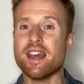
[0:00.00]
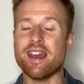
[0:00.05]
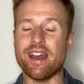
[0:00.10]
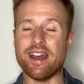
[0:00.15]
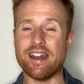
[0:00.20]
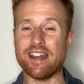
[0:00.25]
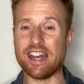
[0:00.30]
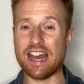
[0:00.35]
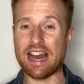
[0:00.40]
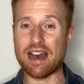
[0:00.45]

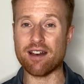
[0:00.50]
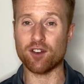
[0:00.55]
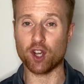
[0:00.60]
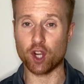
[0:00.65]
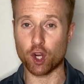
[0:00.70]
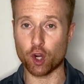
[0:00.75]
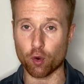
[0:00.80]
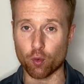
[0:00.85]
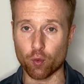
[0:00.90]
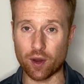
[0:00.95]
and you have a
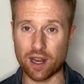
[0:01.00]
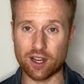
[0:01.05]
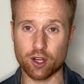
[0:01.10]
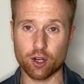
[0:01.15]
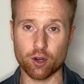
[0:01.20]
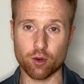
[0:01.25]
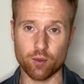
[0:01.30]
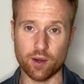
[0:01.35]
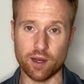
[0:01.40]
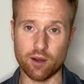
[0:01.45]
great
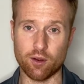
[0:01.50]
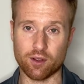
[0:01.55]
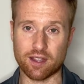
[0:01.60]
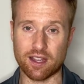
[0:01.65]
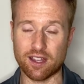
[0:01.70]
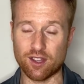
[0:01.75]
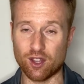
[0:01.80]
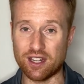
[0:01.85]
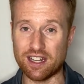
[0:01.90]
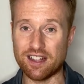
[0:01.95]
career.
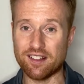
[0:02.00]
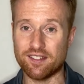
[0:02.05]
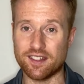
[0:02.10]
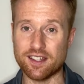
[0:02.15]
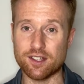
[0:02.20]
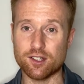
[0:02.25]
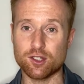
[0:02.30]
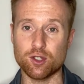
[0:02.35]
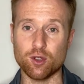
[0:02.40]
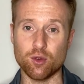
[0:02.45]
Okay, you need
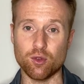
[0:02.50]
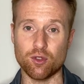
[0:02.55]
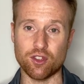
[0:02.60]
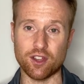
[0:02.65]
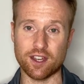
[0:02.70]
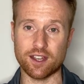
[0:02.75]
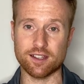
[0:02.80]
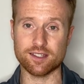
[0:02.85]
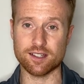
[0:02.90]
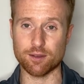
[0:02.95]
these two
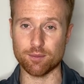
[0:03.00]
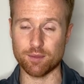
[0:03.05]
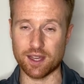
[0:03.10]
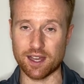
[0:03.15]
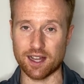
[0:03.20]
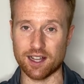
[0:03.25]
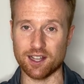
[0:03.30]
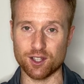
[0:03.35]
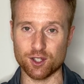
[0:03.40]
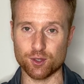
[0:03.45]
things to be
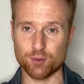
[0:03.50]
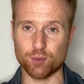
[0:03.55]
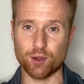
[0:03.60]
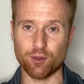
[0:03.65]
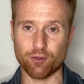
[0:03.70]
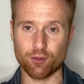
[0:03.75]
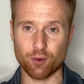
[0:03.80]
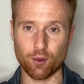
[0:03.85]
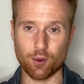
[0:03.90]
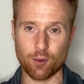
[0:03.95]
eligible
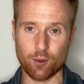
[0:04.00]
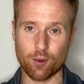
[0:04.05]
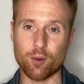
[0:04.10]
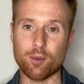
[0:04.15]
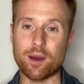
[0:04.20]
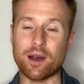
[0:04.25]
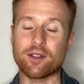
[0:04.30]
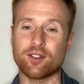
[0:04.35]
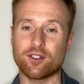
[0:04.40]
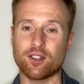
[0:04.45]
for what we're
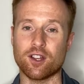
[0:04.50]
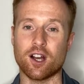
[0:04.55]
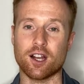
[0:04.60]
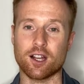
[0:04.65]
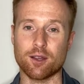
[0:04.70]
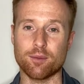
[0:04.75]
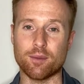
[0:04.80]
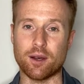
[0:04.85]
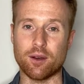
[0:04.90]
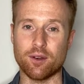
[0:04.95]
about to
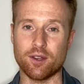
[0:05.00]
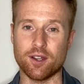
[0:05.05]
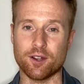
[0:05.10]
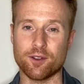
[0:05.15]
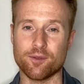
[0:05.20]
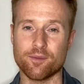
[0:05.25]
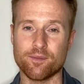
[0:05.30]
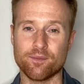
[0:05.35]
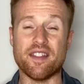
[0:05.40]
talk about here.